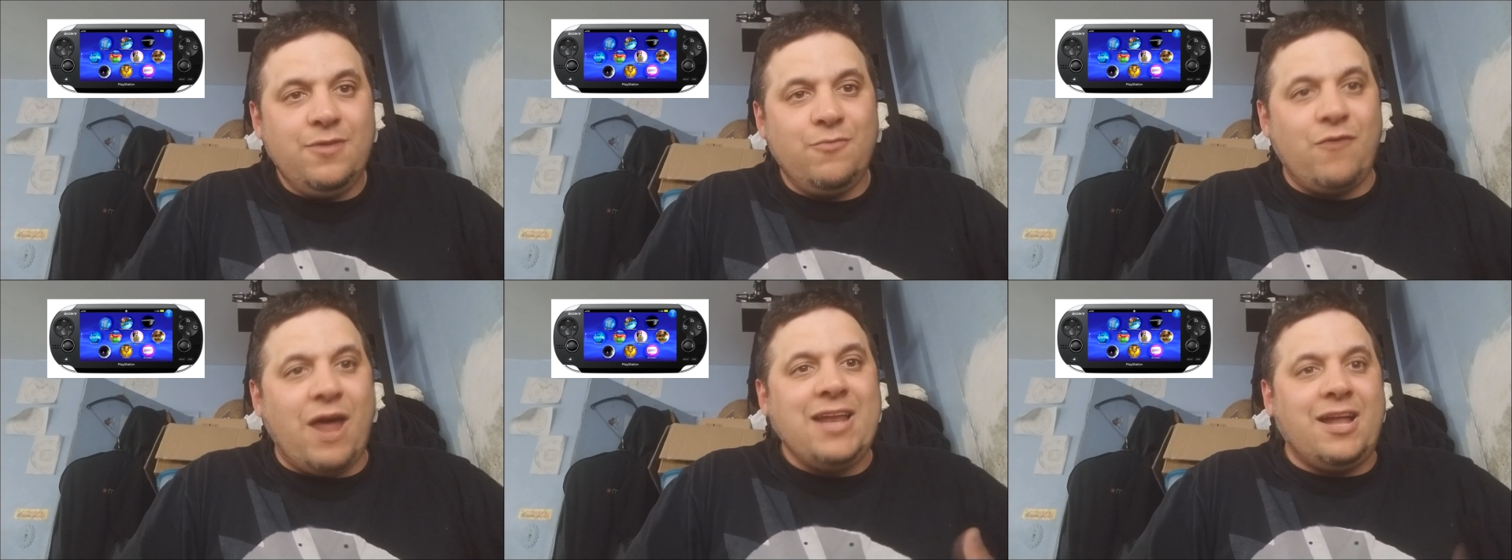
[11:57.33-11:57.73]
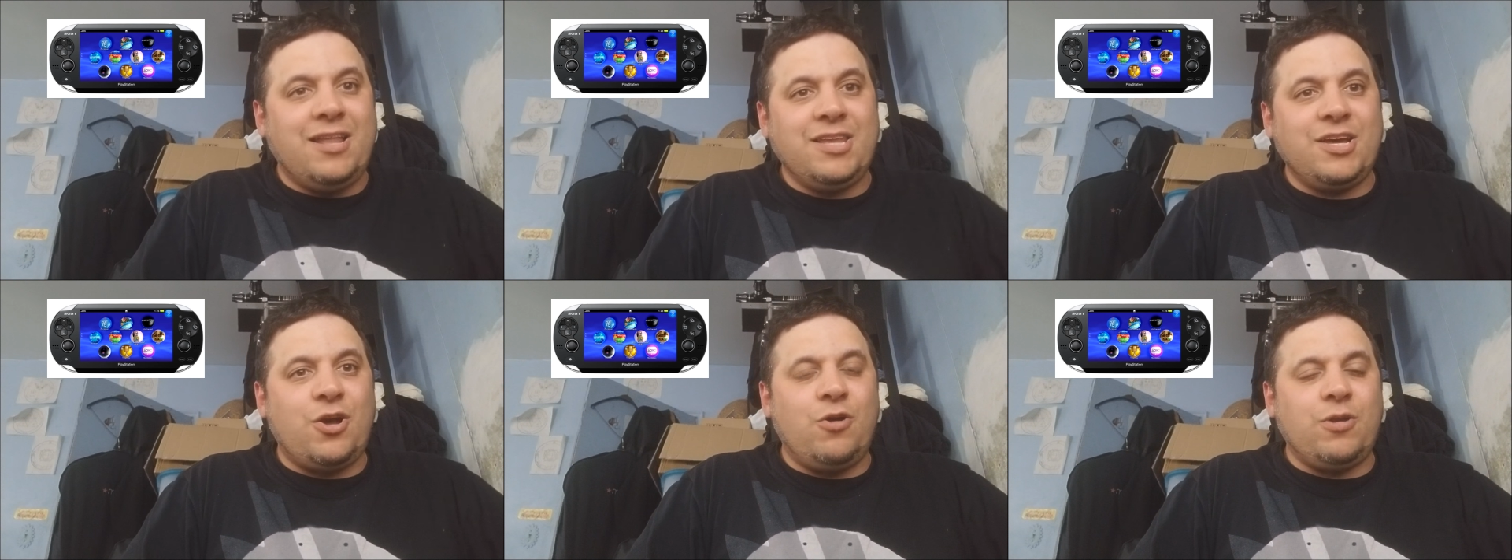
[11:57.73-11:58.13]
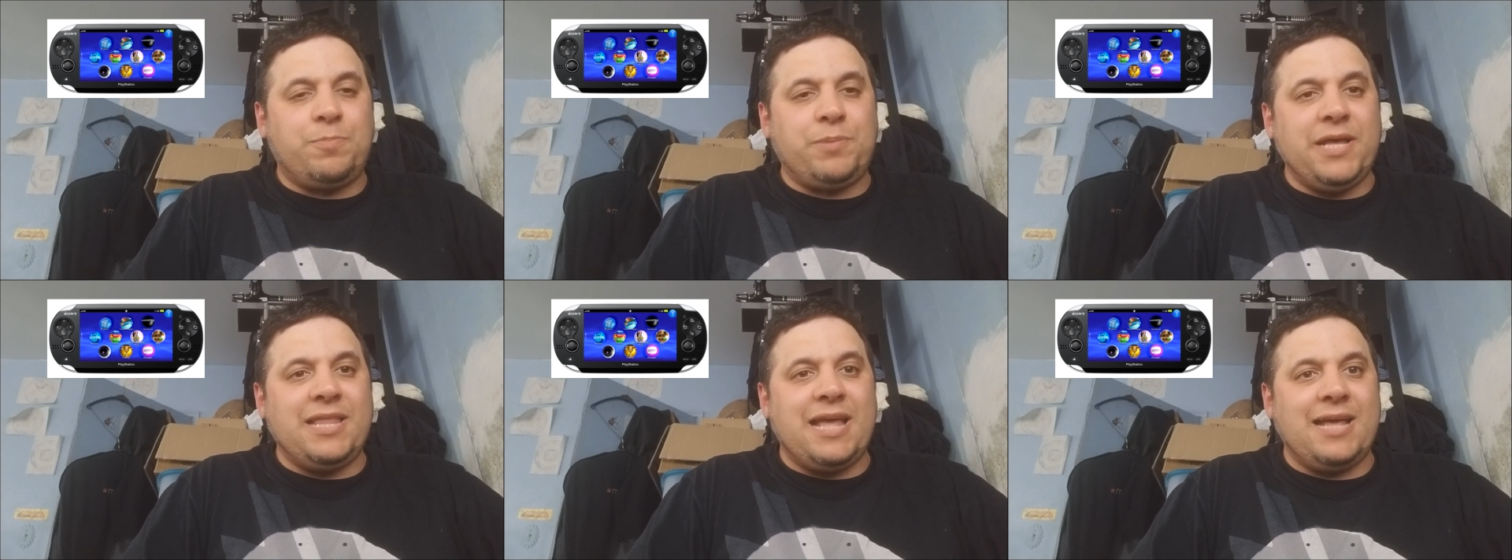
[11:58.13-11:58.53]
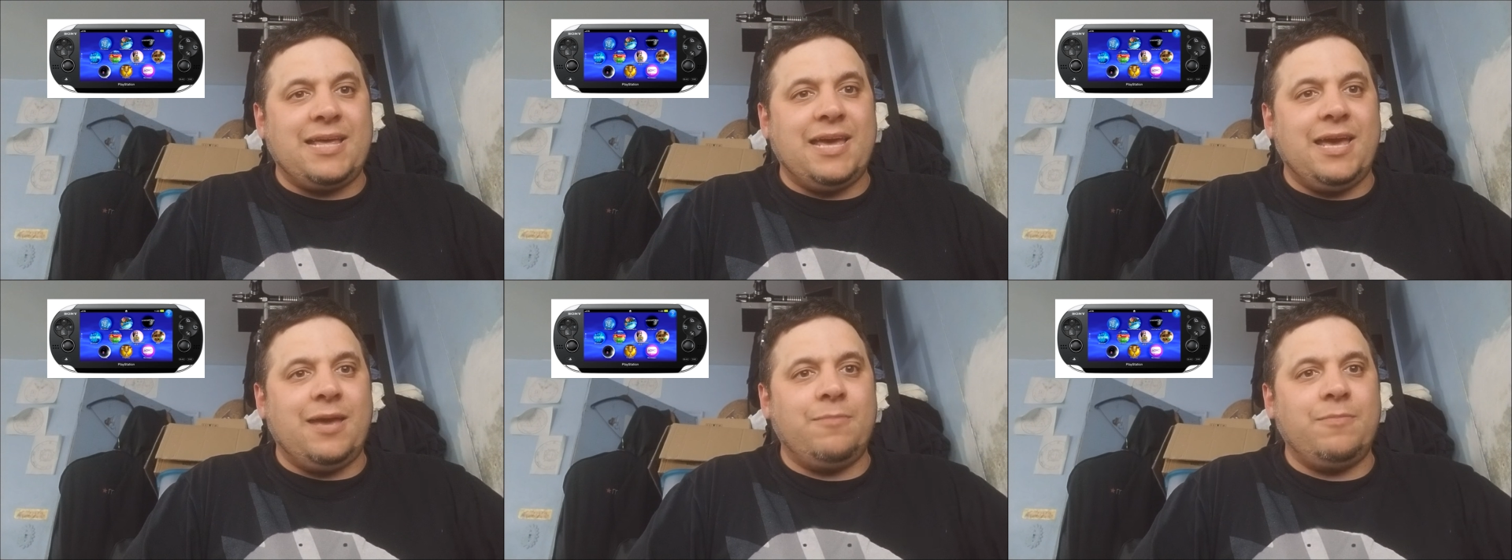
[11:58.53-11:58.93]
Right on the go to play that
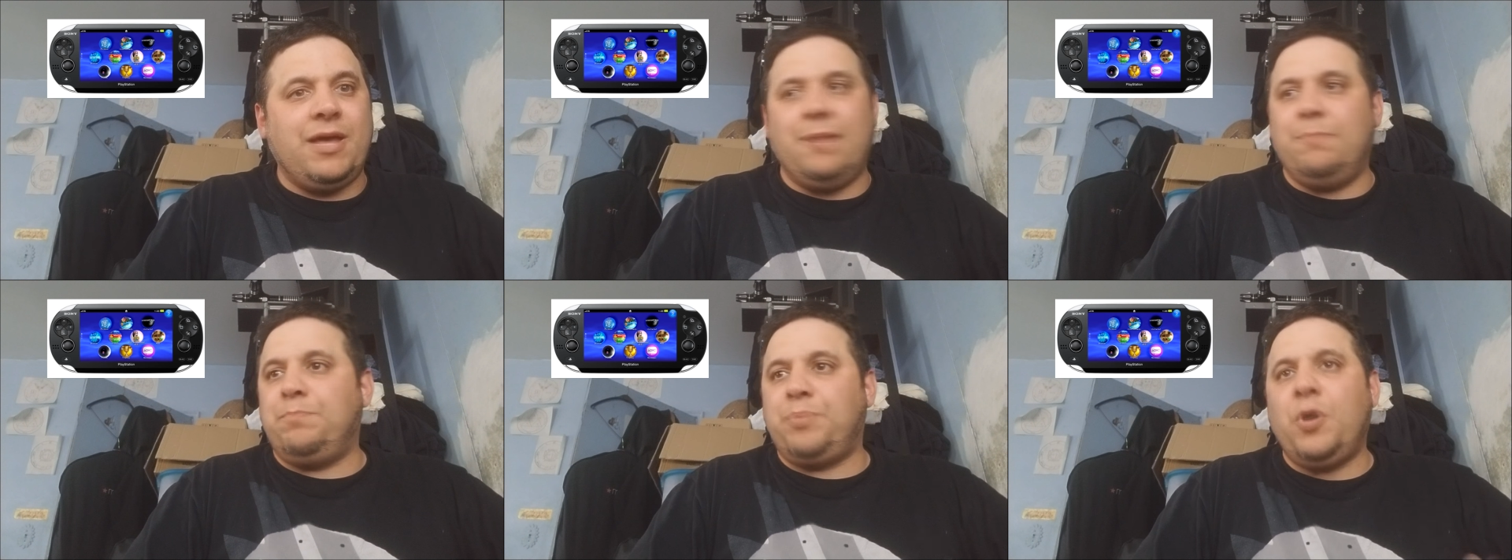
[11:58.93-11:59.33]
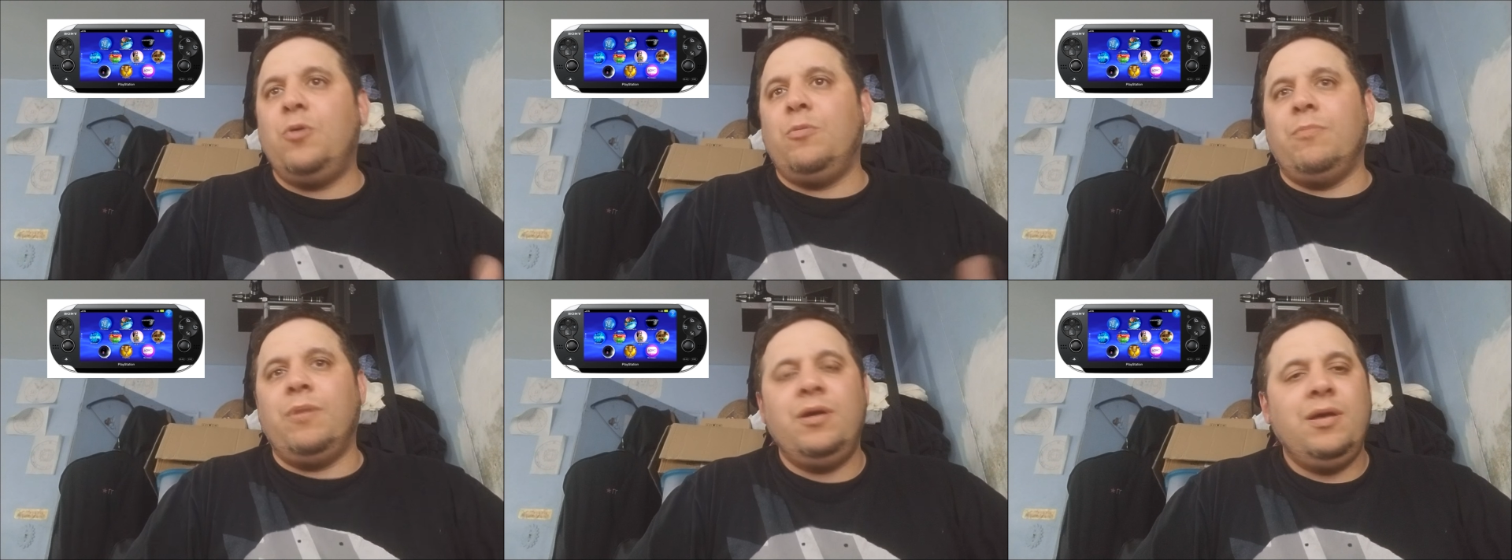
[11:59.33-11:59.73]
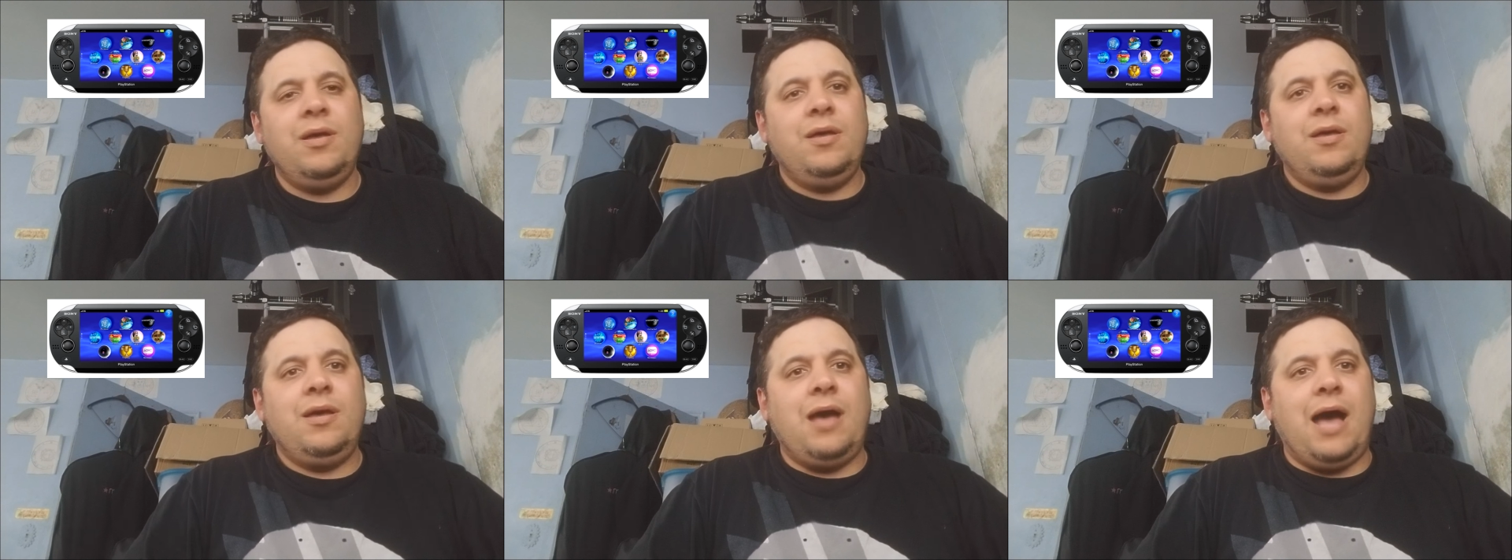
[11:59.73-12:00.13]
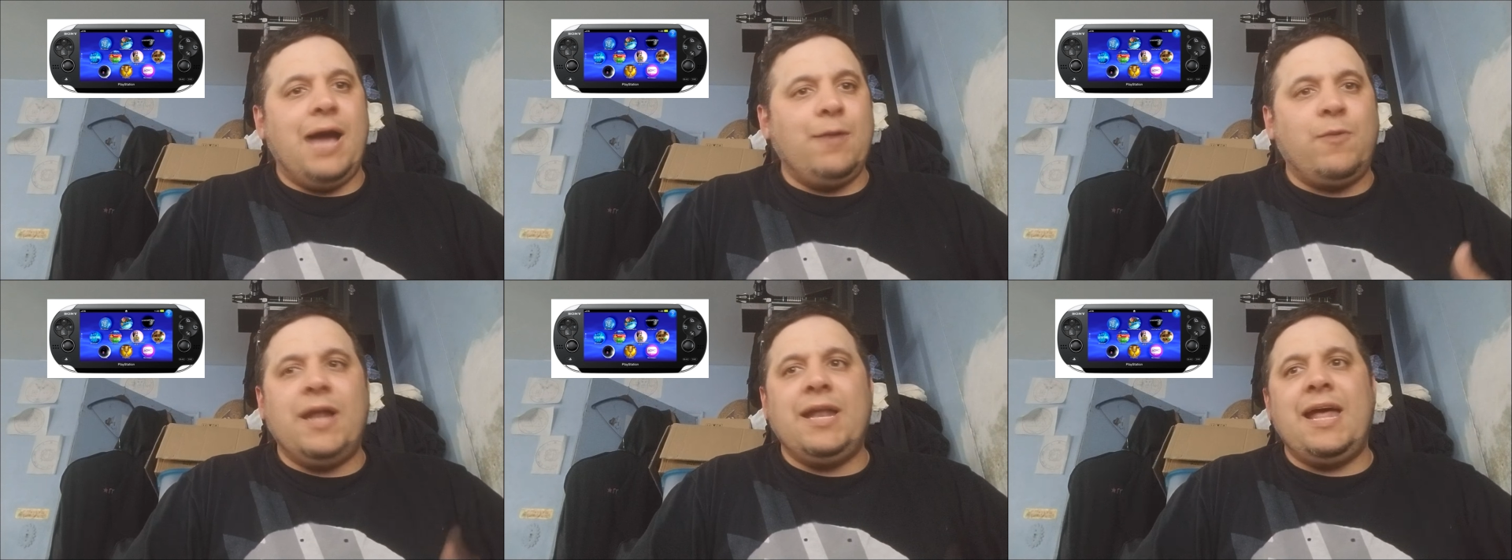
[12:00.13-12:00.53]
game. And boom,
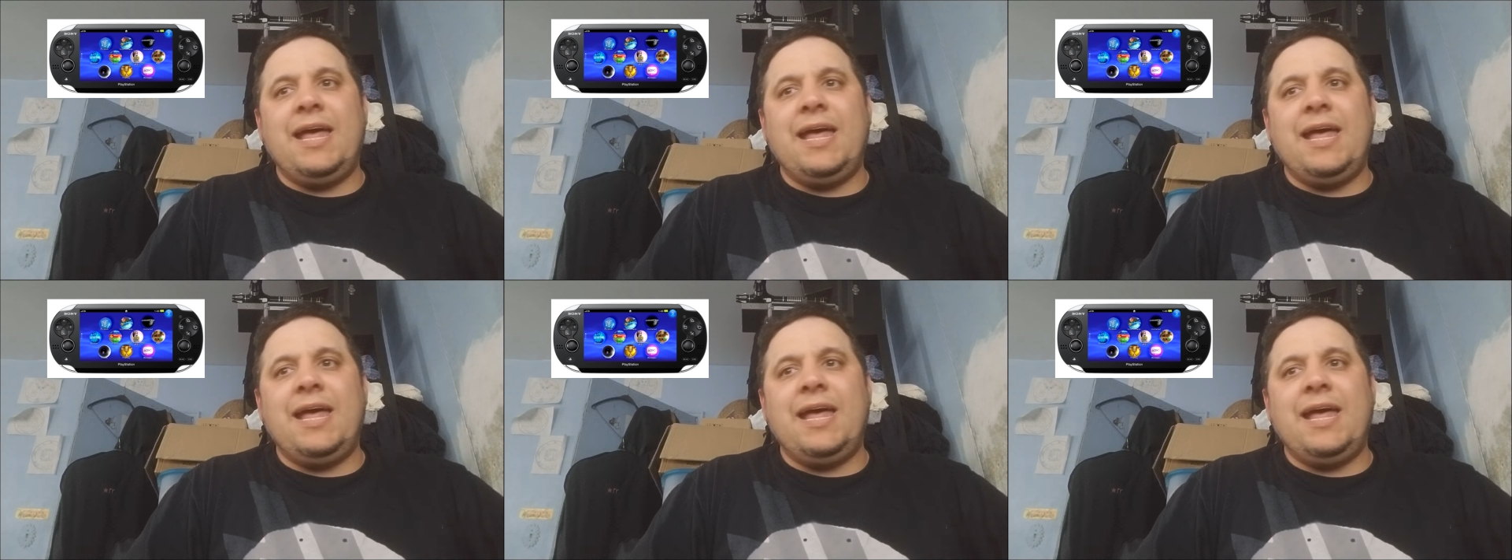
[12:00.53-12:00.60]
I went